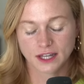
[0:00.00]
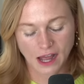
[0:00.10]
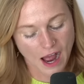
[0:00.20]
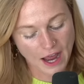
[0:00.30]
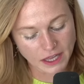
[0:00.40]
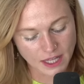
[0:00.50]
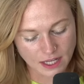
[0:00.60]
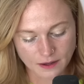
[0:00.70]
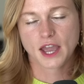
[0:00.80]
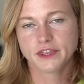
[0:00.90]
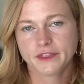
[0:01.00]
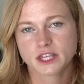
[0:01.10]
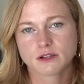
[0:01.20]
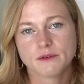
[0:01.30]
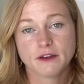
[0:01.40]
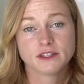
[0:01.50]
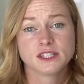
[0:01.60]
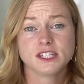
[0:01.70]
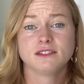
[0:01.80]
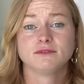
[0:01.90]
Uh, I think. I think that's why we haven't
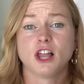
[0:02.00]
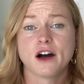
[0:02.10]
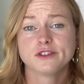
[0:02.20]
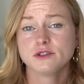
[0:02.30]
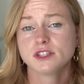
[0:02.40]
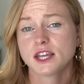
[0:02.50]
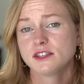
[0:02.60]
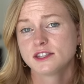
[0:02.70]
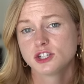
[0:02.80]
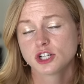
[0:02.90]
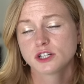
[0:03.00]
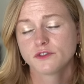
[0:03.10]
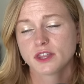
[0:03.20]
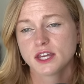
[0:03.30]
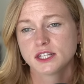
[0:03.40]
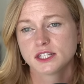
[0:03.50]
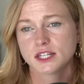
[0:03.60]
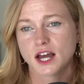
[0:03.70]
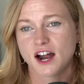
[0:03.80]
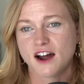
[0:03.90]
seen lawsuits against the church for this.
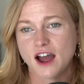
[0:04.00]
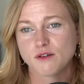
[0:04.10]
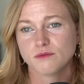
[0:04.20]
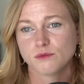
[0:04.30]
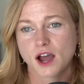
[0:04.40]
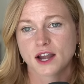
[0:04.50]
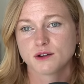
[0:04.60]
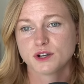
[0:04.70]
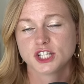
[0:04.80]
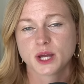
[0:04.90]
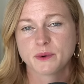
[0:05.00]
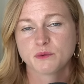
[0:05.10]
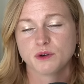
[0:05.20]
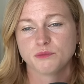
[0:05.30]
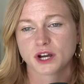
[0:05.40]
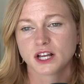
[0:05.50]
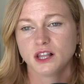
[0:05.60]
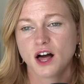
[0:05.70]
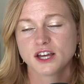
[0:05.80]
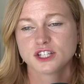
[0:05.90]
Uh, I kind of wish someone would bring a
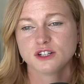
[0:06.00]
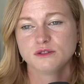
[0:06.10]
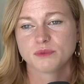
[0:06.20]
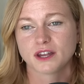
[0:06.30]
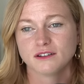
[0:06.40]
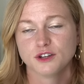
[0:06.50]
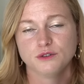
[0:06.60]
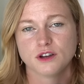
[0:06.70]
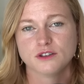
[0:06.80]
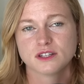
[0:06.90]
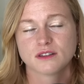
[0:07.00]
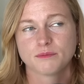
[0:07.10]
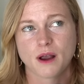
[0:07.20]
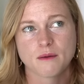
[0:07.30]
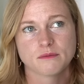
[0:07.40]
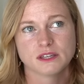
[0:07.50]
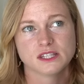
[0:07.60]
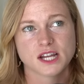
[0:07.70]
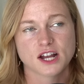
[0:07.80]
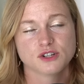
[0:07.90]
lawsuit, but who knows? Probably
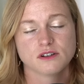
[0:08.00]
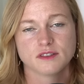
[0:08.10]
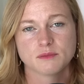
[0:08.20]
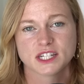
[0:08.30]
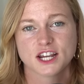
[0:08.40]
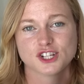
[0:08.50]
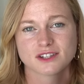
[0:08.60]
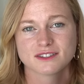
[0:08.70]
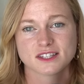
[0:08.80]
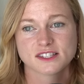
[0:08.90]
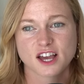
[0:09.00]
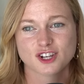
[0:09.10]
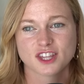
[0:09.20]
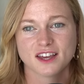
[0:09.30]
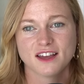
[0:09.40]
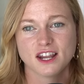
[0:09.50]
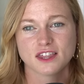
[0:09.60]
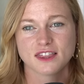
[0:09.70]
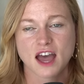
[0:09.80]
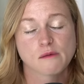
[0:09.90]
statute of limitations is such that
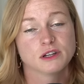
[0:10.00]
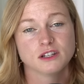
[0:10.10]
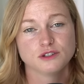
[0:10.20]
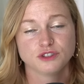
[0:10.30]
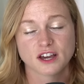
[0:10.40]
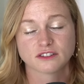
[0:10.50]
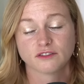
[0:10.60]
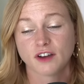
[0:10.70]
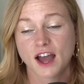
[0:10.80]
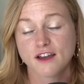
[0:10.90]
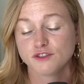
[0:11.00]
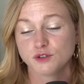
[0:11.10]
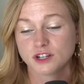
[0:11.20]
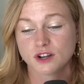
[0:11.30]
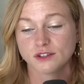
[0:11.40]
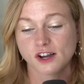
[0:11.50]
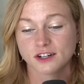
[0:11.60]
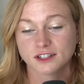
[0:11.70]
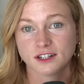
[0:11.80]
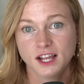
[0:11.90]
anything that happened in 2005 you could no
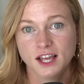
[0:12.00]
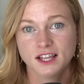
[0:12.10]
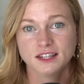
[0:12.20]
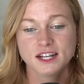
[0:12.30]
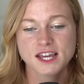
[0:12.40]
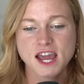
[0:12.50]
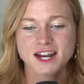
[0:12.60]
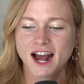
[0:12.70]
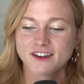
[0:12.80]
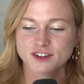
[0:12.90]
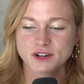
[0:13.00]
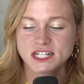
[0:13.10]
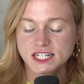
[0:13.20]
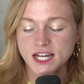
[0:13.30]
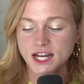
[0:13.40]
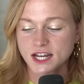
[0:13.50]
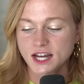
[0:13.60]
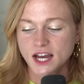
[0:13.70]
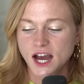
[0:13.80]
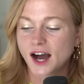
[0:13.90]
longer litigate. I have no idea.
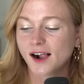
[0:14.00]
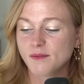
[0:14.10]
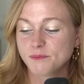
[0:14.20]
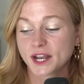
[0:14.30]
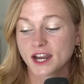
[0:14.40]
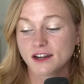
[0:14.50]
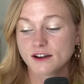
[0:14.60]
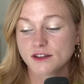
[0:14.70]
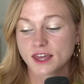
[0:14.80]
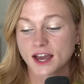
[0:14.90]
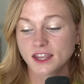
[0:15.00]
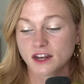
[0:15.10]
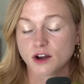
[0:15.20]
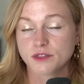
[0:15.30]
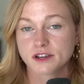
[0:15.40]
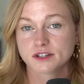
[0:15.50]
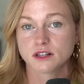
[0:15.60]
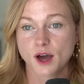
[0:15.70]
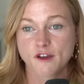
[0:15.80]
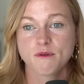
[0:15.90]
Um, but I know that you know there's a
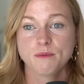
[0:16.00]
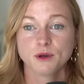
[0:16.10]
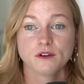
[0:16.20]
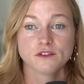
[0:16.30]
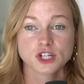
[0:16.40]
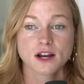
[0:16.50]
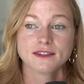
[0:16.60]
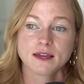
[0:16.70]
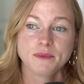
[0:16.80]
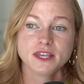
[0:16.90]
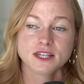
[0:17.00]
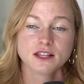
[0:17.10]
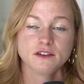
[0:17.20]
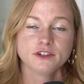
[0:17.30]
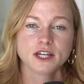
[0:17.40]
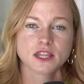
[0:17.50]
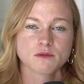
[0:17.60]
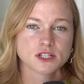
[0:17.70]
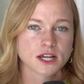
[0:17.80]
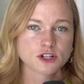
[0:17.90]
lot of people who have shared they basically feel like they
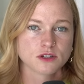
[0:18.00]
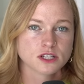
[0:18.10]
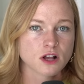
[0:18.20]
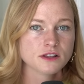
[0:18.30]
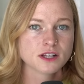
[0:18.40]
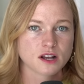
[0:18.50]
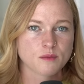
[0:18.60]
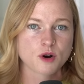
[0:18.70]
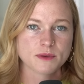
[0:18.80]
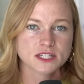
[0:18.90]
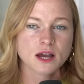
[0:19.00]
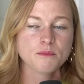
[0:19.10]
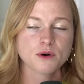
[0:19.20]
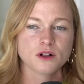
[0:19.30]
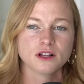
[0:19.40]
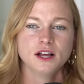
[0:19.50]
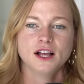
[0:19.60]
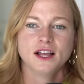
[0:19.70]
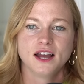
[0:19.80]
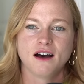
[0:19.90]
were sexually assaulted in a Mormon temple
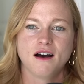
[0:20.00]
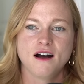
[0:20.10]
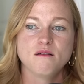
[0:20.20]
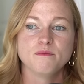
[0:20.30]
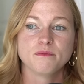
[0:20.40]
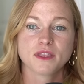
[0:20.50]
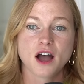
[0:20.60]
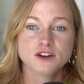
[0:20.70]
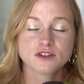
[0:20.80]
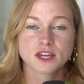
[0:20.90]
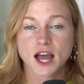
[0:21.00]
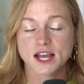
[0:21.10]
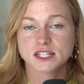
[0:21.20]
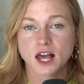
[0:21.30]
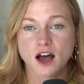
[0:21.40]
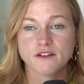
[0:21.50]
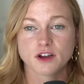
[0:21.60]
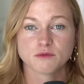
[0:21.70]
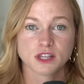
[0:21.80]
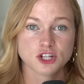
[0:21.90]
um, under the guise of
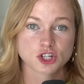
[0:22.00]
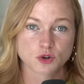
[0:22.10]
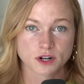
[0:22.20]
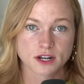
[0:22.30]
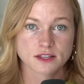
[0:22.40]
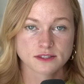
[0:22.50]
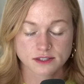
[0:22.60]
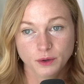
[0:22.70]
a religious ordinance.